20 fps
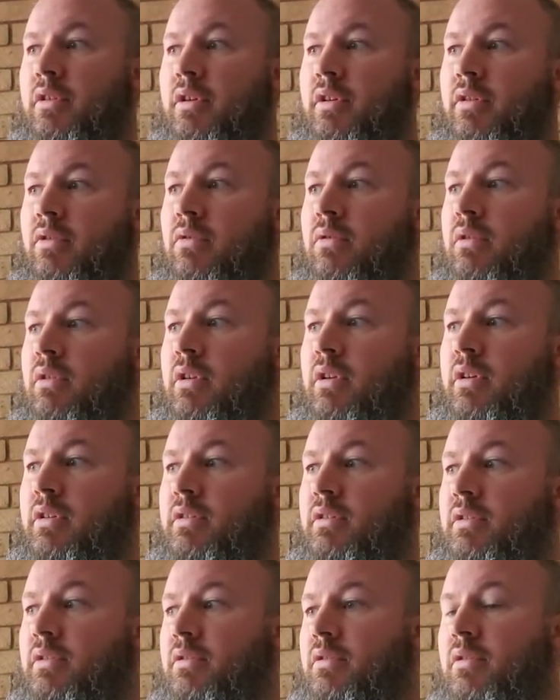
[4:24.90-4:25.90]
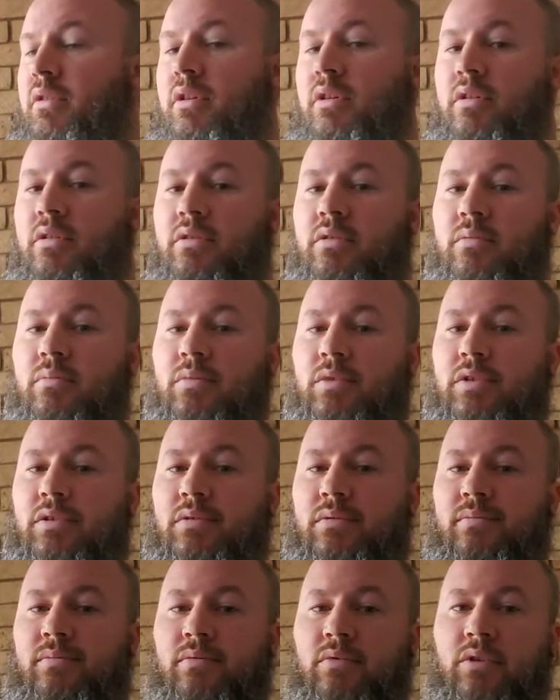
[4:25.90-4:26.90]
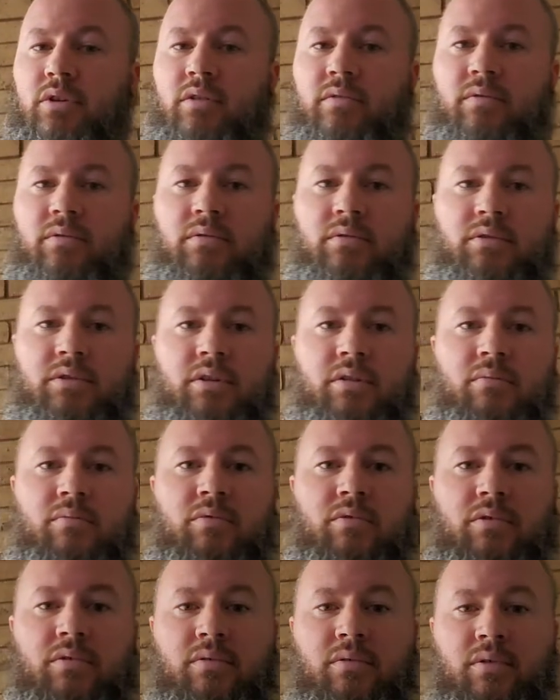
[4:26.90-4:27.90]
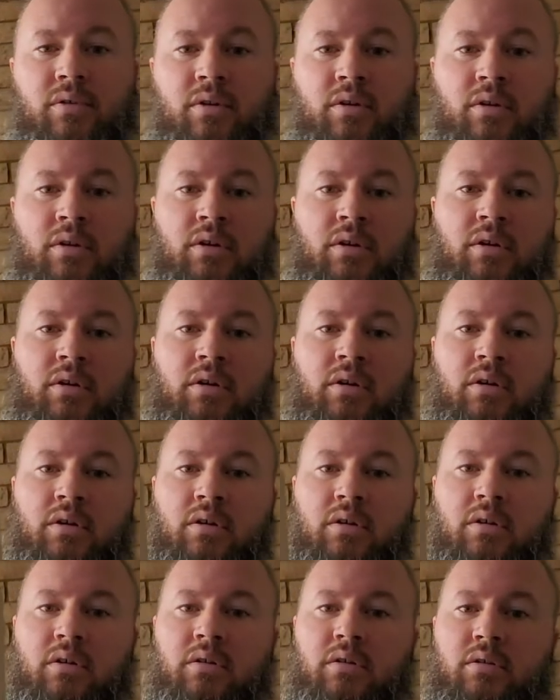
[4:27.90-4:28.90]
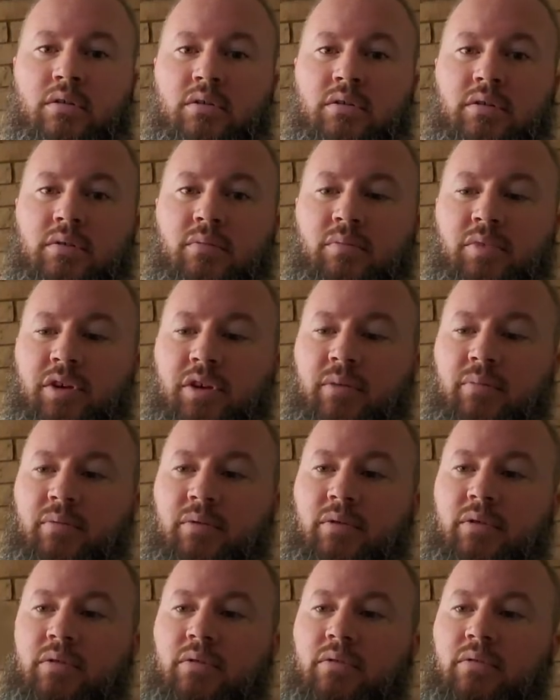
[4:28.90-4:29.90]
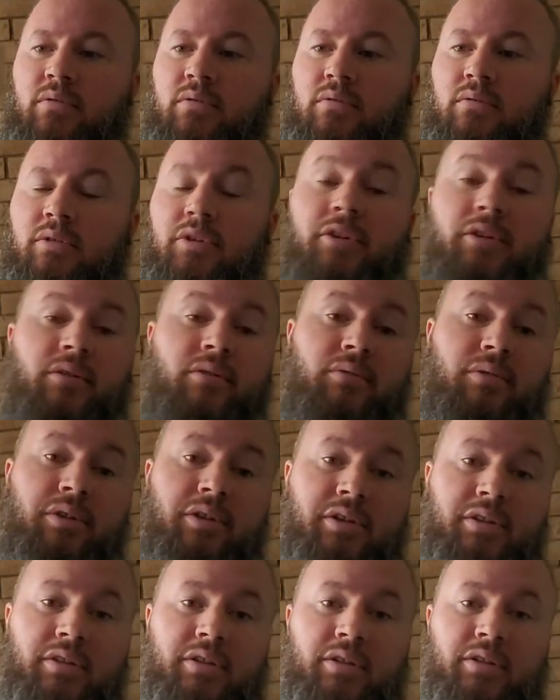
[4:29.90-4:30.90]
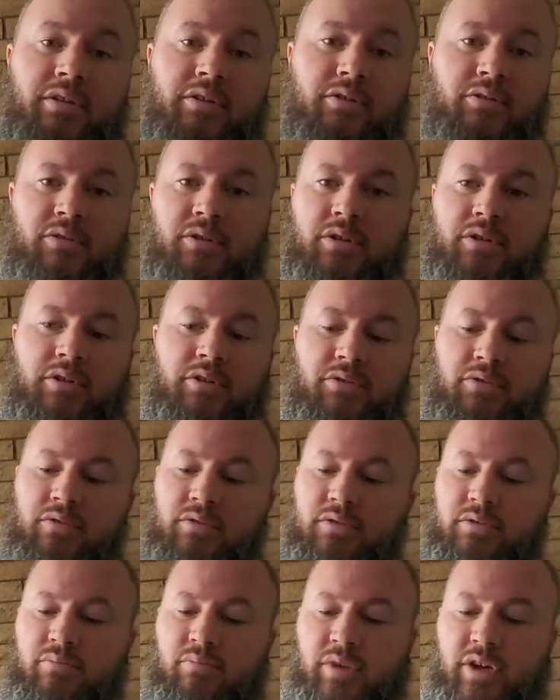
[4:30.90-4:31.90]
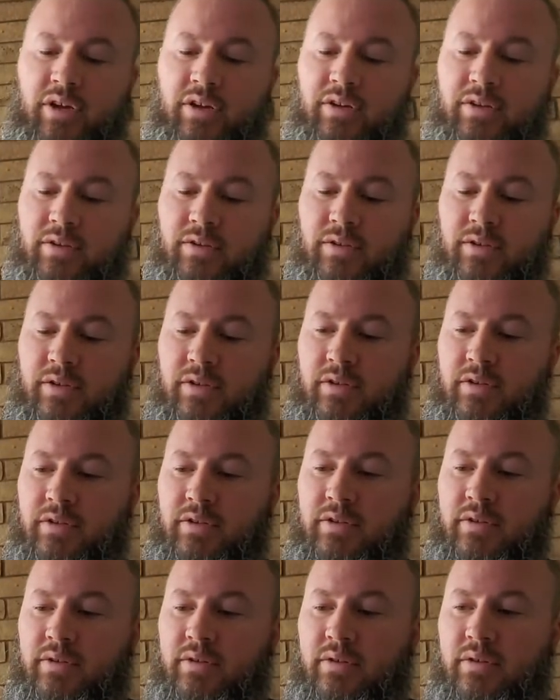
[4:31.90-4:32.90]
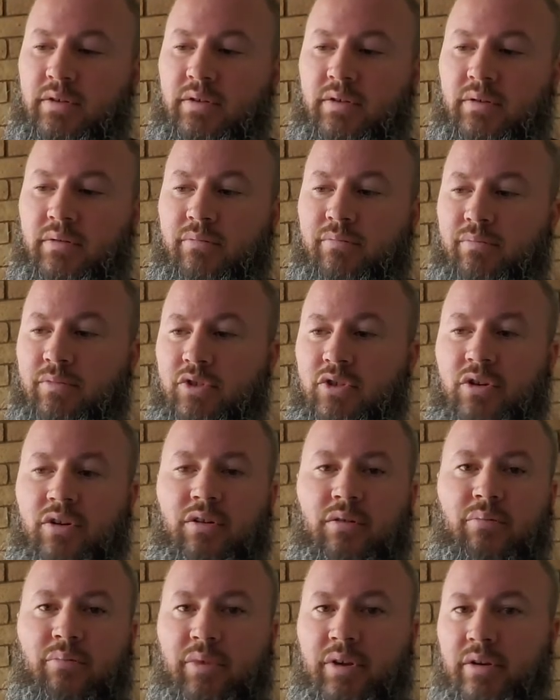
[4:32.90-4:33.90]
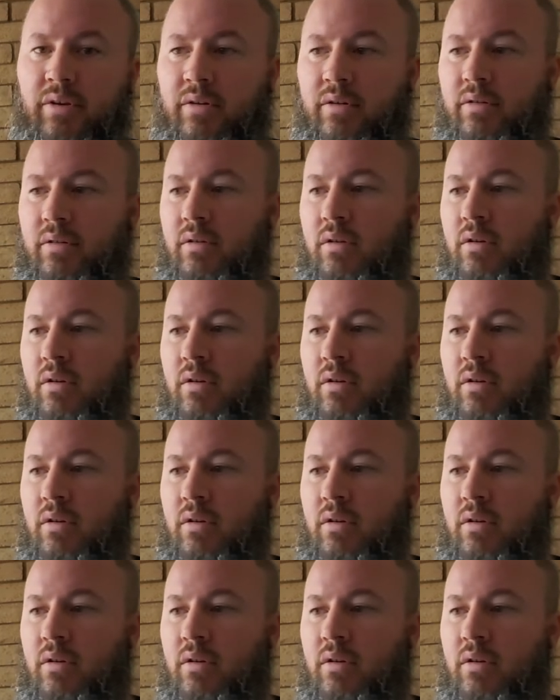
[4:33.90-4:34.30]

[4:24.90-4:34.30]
organized in the garage, but whatever, it's not important. Some paper. You don't need this. You can use magazines, junk mail,